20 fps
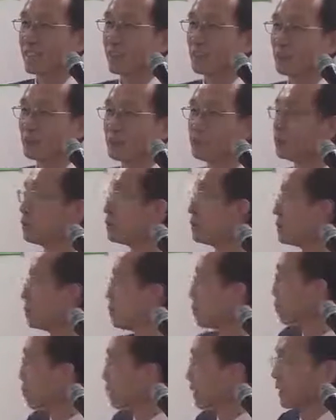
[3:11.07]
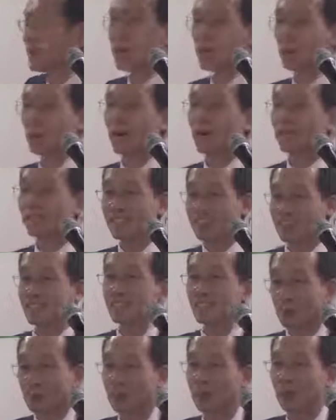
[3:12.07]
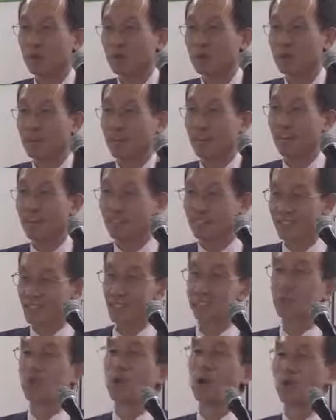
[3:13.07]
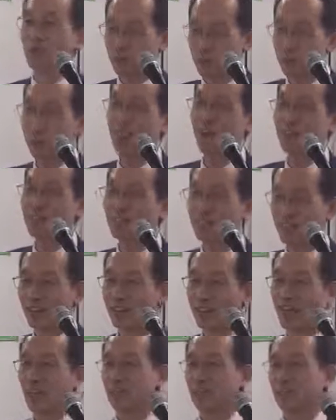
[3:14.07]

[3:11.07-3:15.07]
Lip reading: to run this school and this course well. Okay.